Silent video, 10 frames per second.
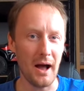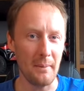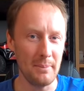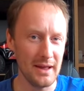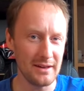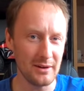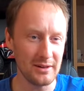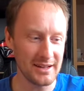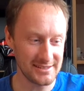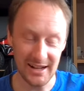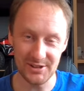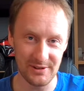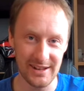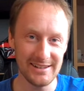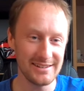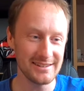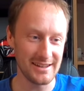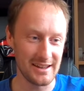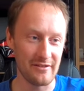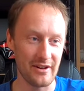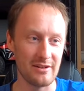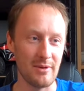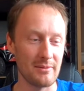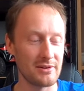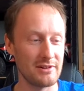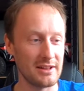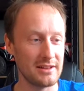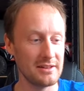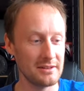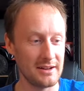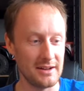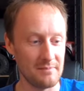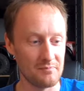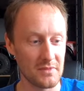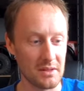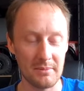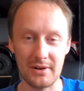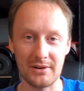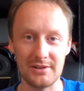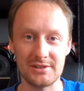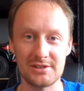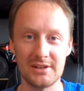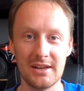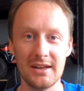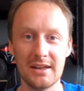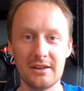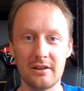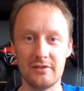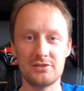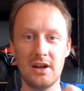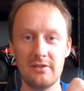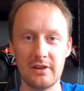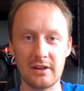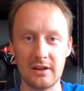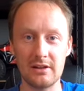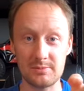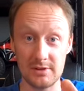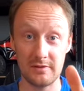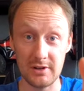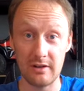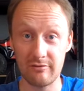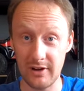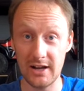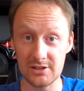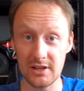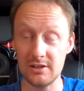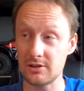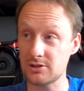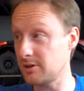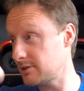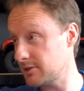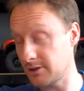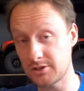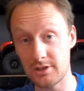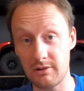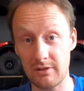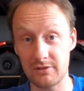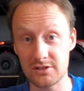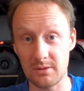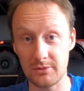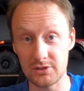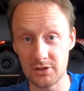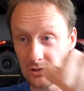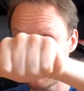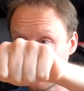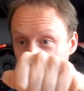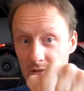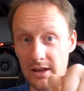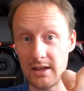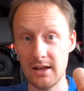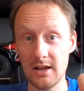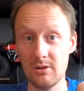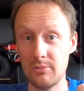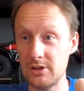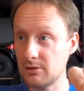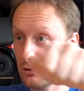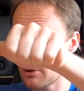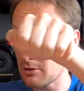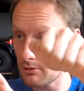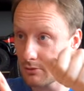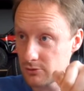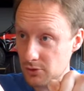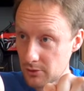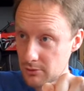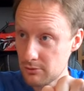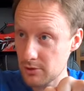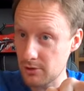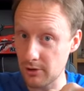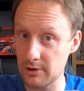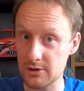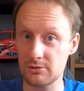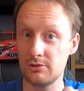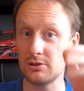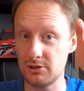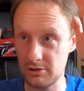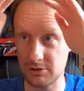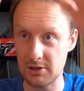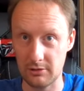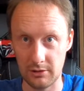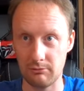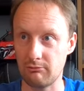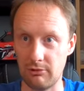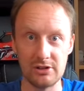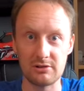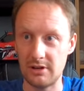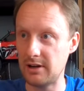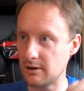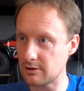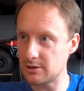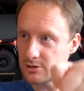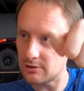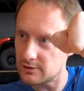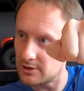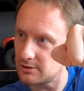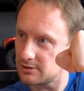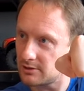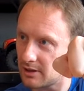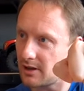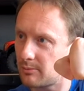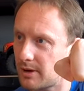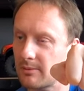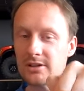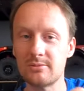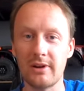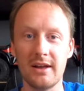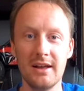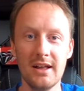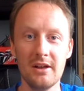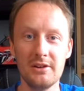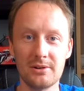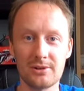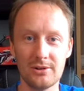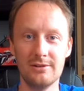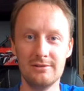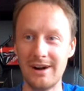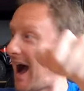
a bit exaggerated, if I remember correctly, because, you know, if you're driving, especially if you're driving fast and you're turning to the right, for example, you turn the wheel to the right, but you look sort of through the corner, so you're still on the windscreen here, and you sort of turn a little bit, but that's about it. You don't go,